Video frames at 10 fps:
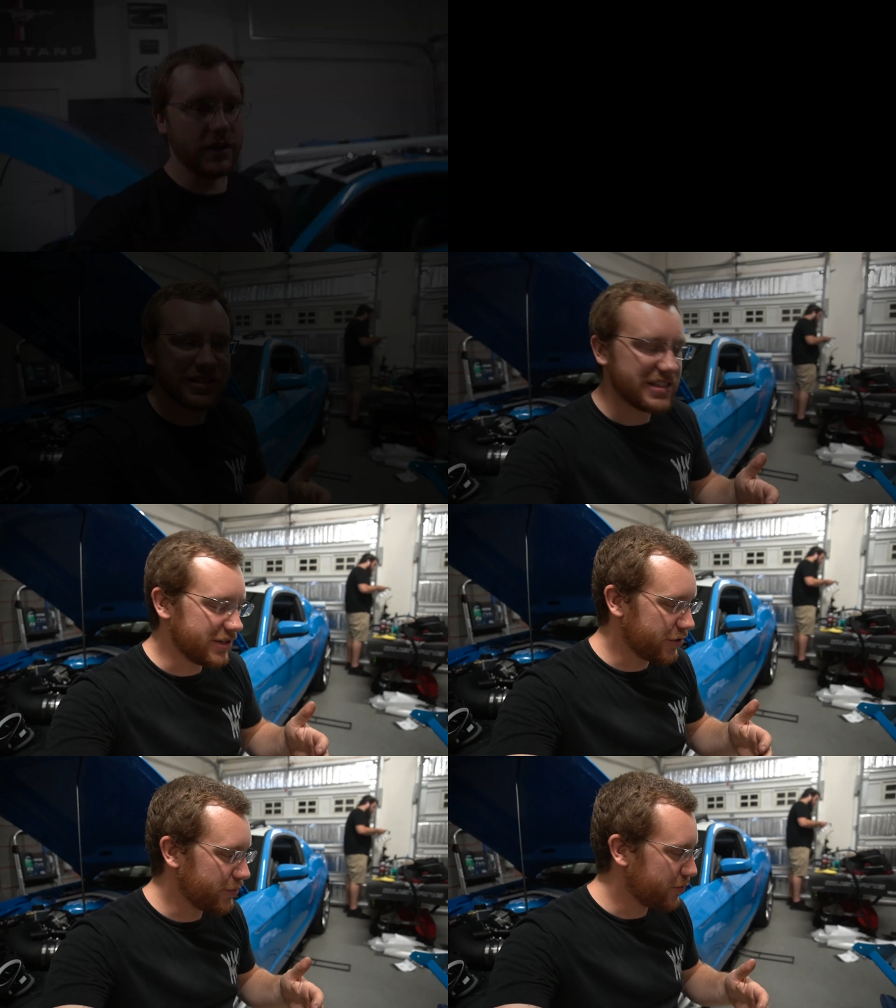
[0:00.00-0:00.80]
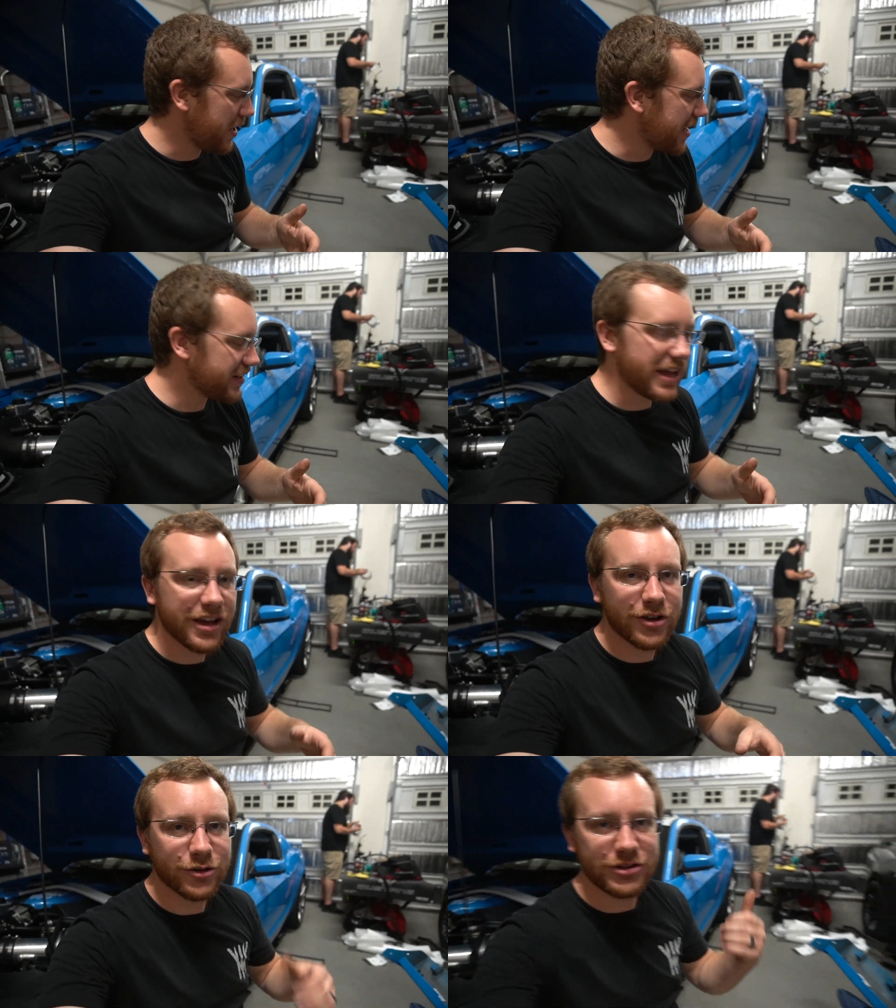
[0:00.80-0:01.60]
We got dinner, we're back
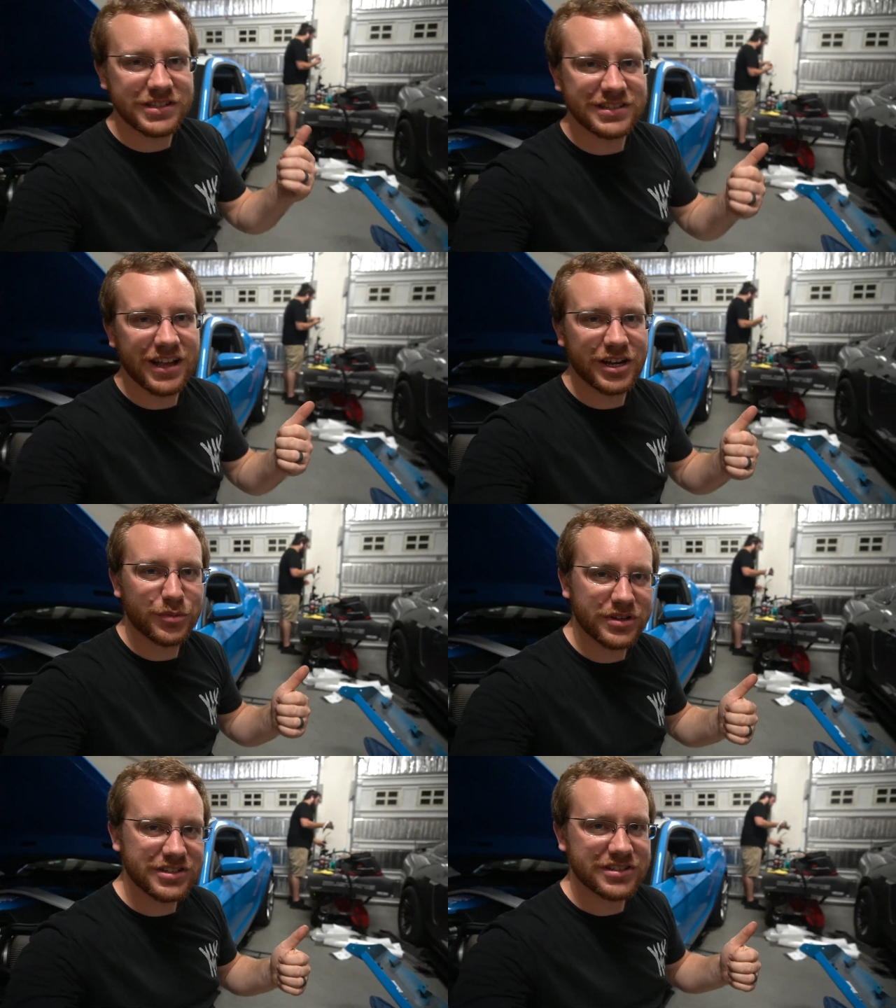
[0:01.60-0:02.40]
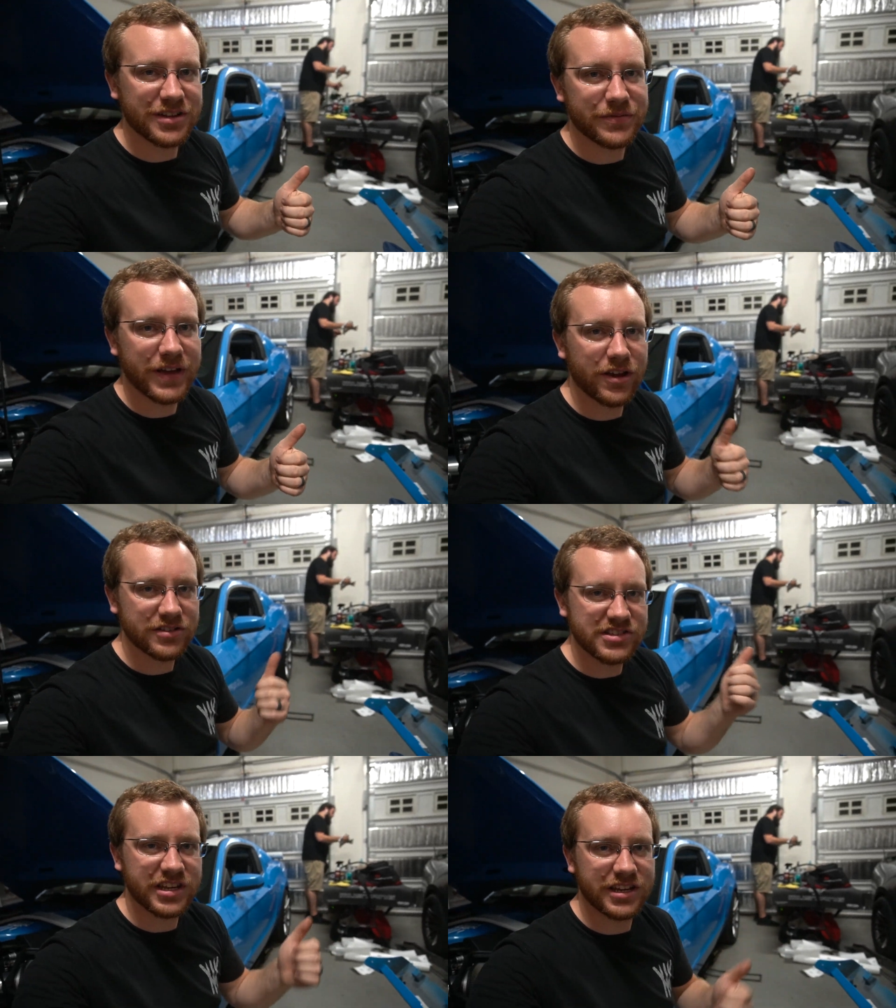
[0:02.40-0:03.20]
now. Chris is knocking a bunch of stuff
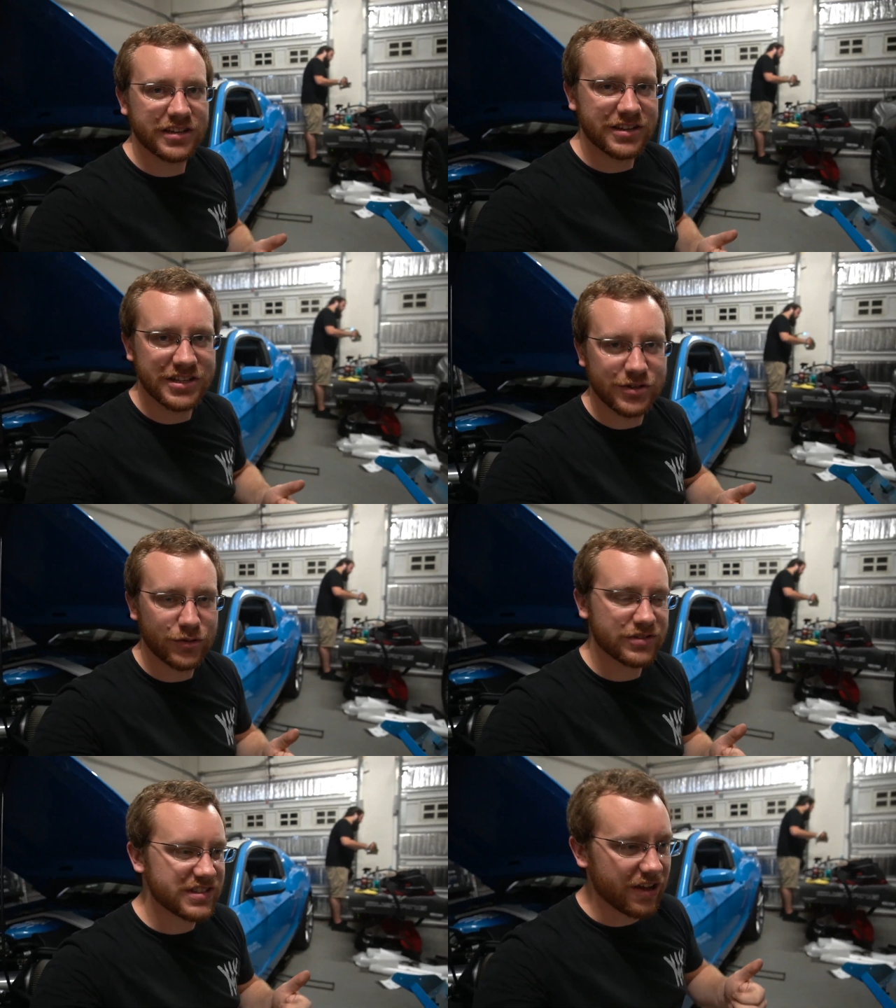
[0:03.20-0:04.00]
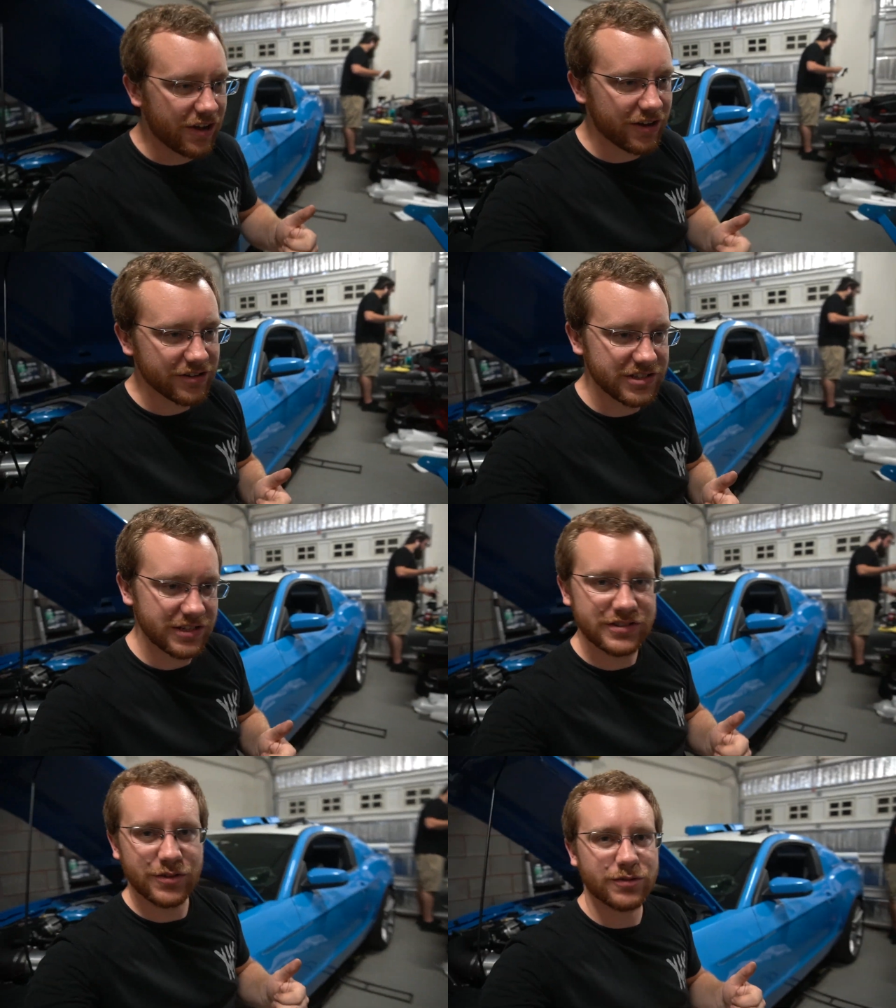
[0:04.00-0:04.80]
out, singing his own songs in
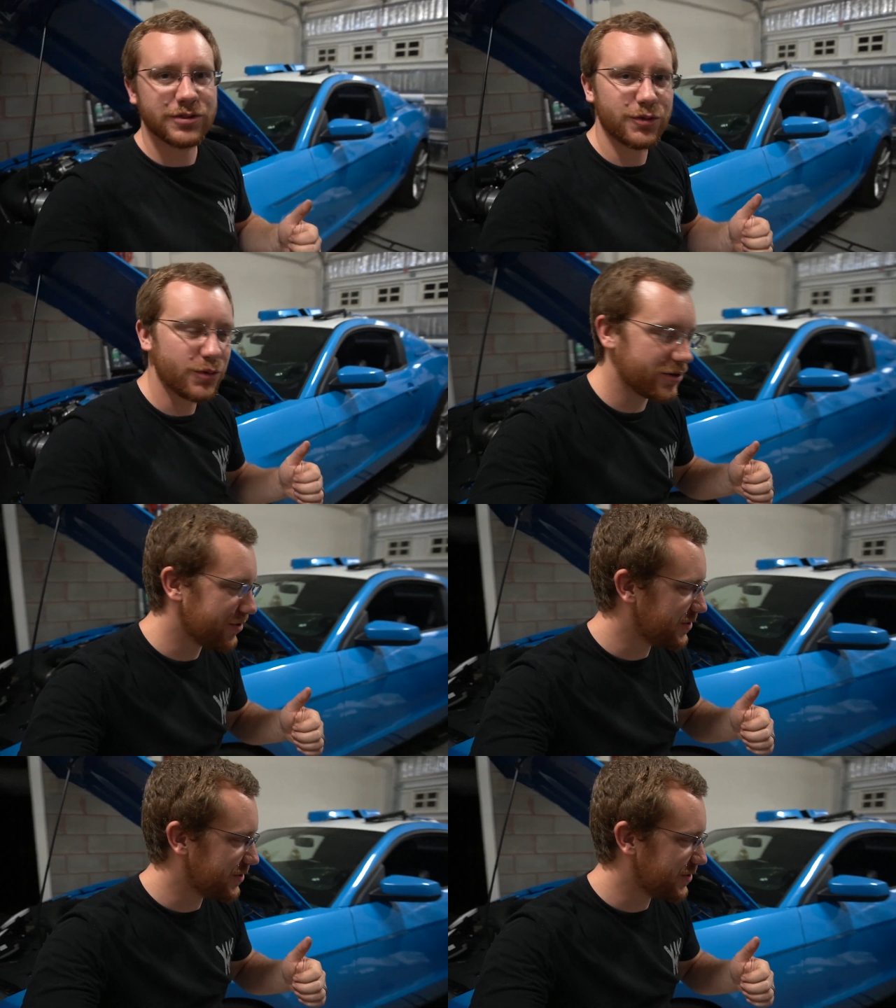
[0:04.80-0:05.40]
his own little world.